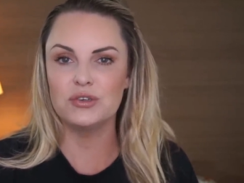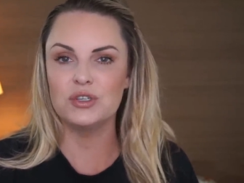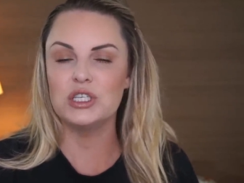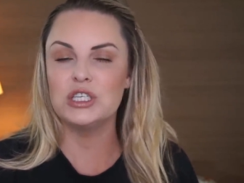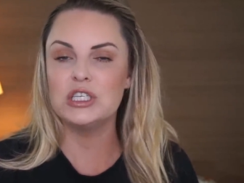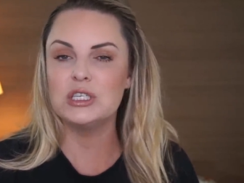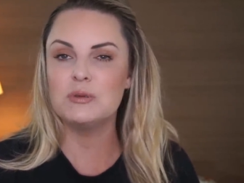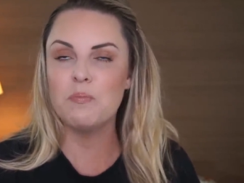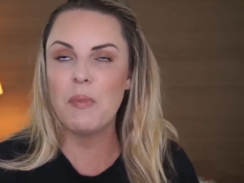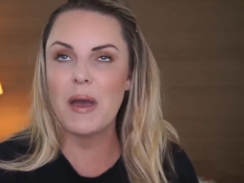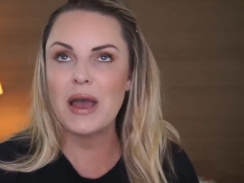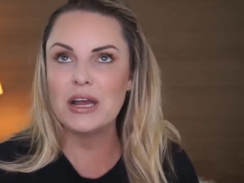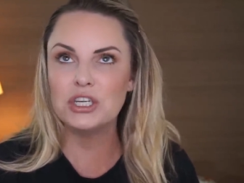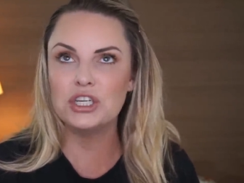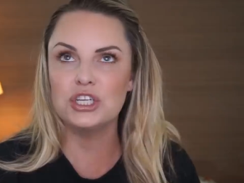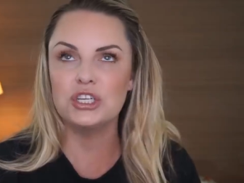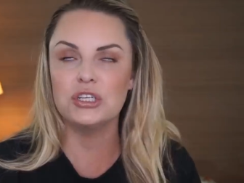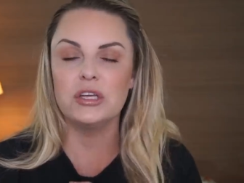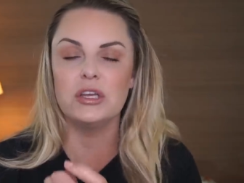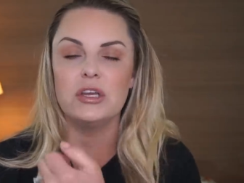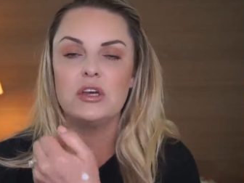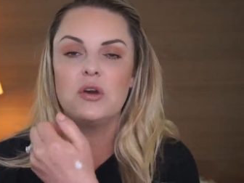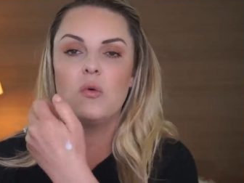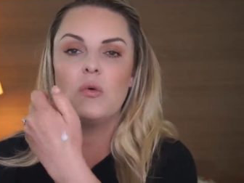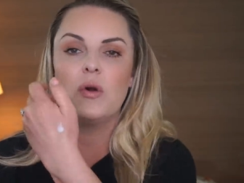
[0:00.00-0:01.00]

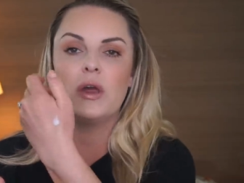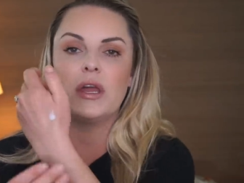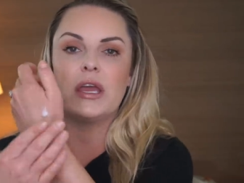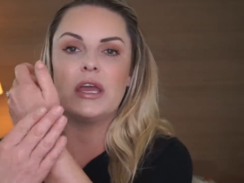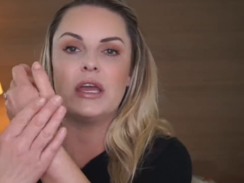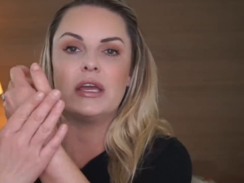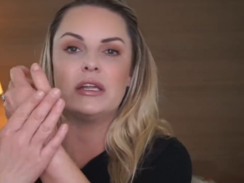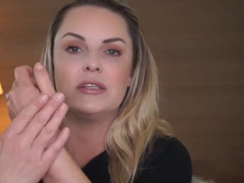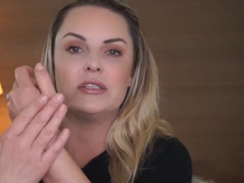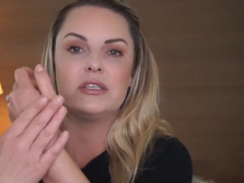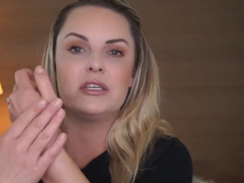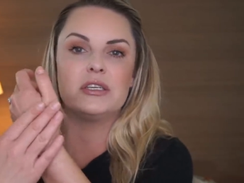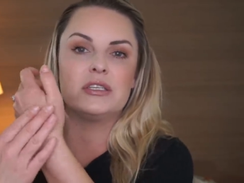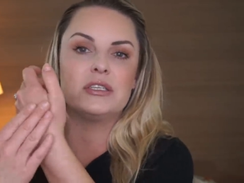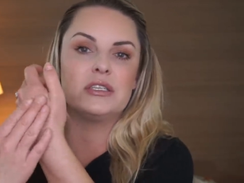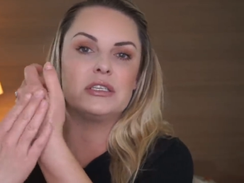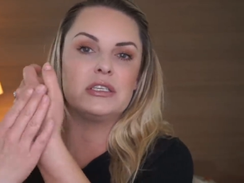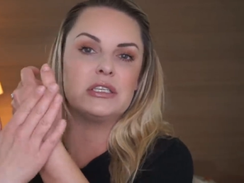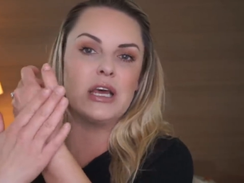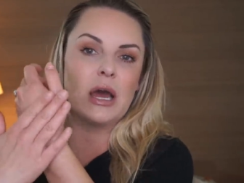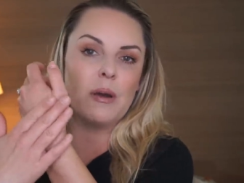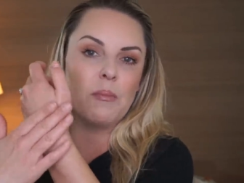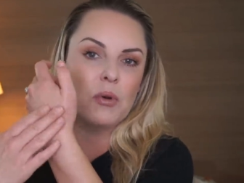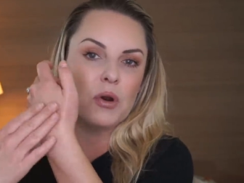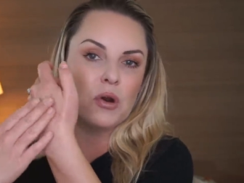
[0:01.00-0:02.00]
especially going into
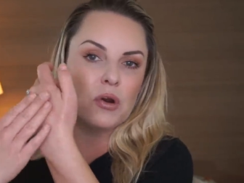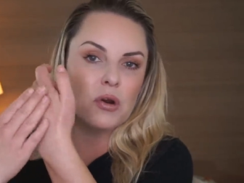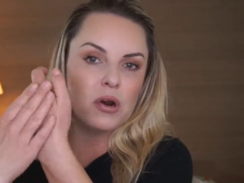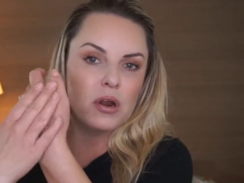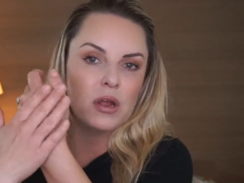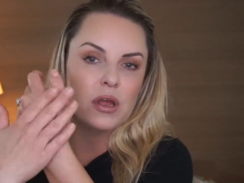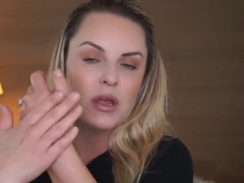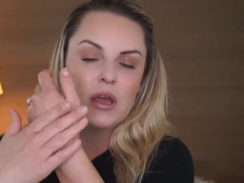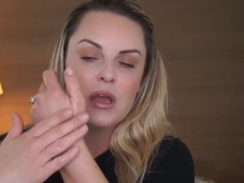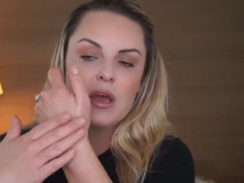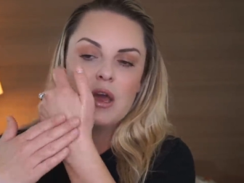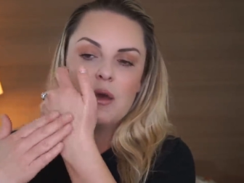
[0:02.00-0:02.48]
summer,